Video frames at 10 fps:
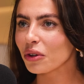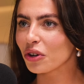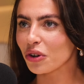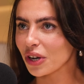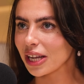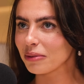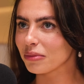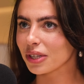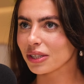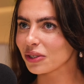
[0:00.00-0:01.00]

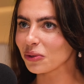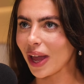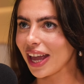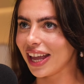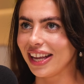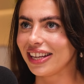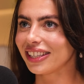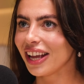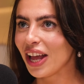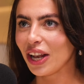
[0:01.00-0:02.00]
cream suede
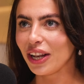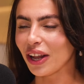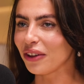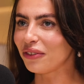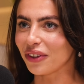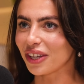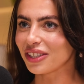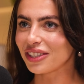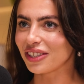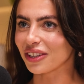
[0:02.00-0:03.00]

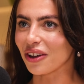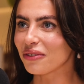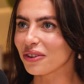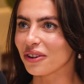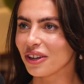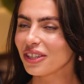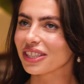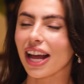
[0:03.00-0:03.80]
loafers to the golf course?